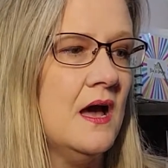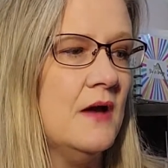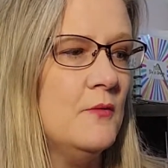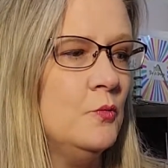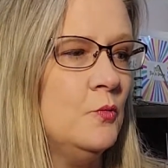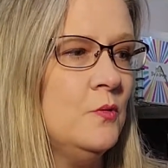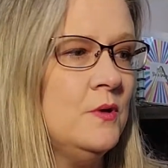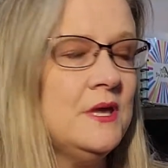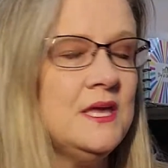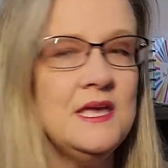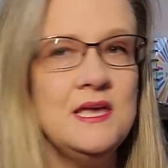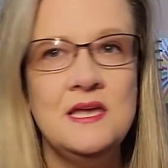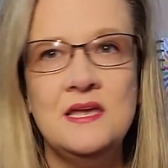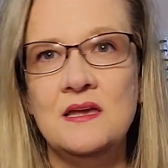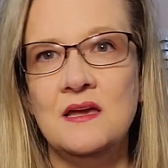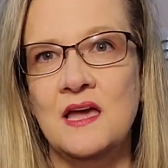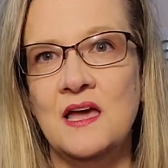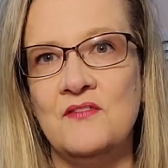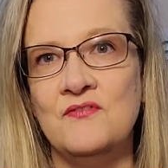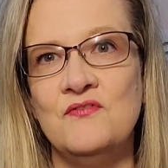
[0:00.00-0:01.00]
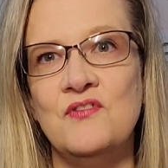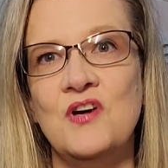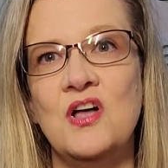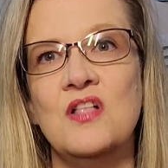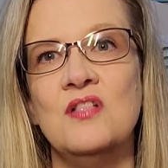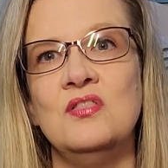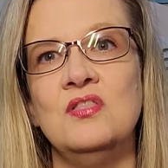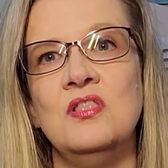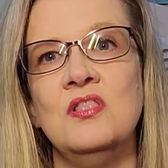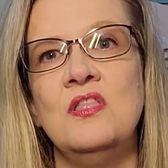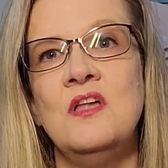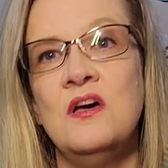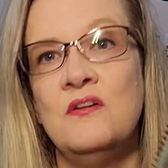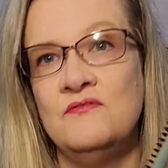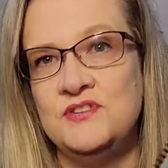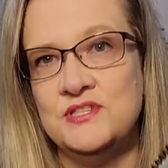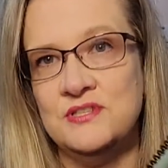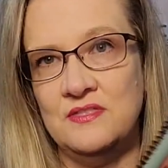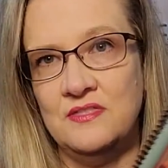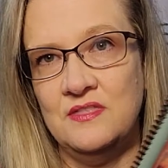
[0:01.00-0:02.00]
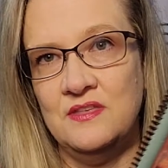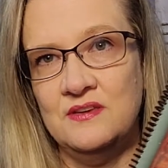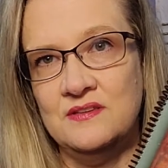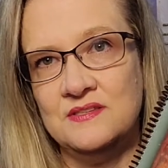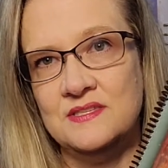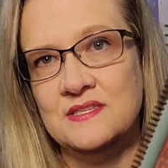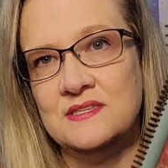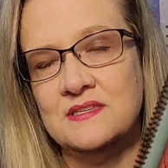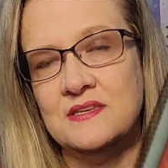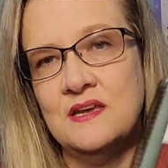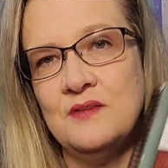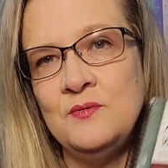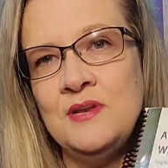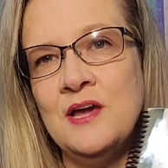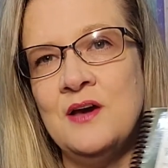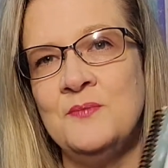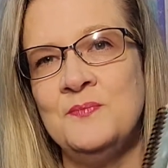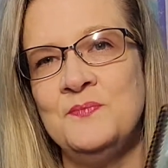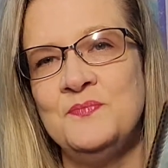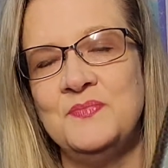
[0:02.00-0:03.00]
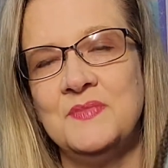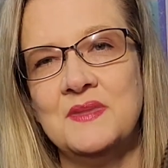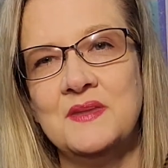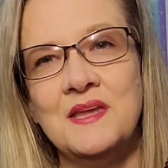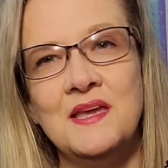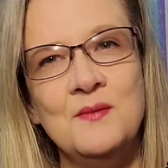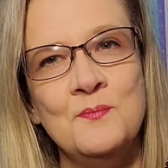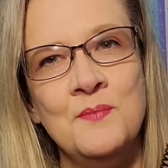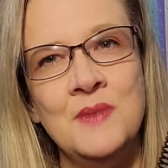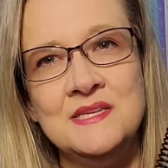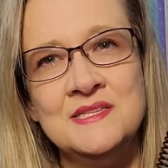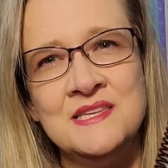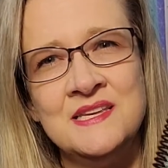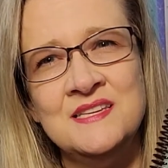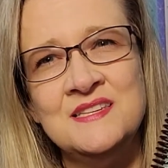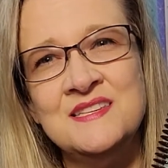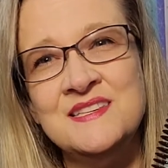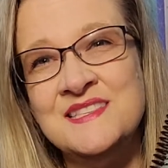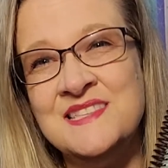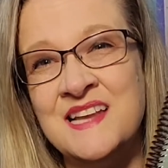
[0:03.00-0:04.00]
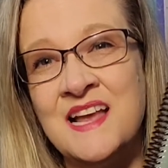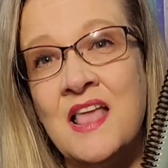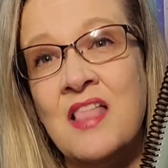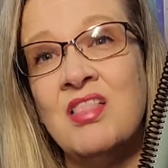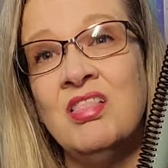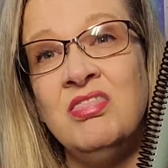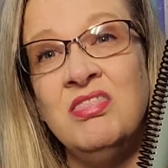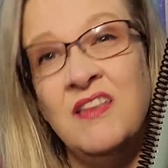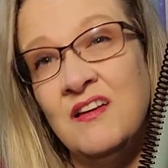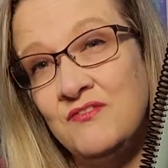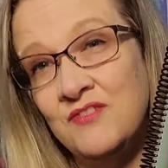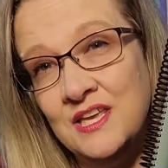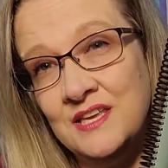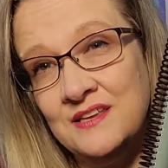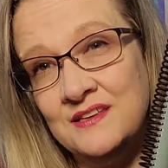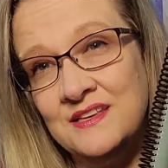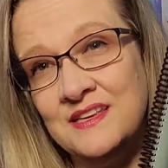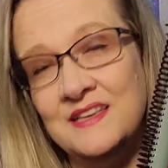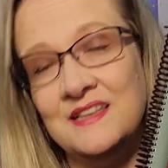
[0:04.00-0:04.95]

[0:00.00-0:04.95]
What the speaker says: We have loved this. Now, my son does not love it.